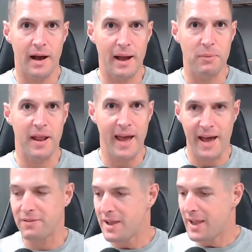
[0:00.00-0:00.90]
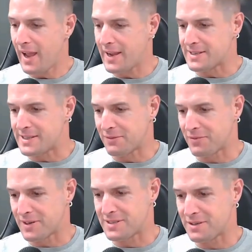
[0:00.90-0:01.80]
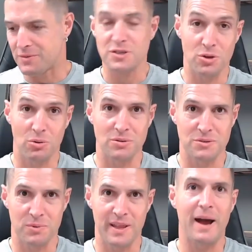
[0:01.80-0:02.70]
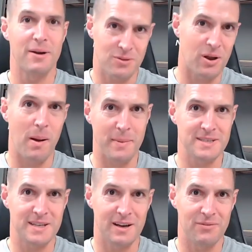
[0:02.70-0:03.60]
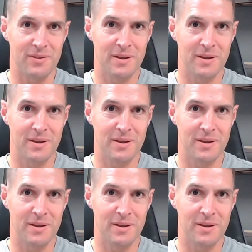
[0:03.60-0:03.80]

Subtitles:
I would have a different result with how I thought about myself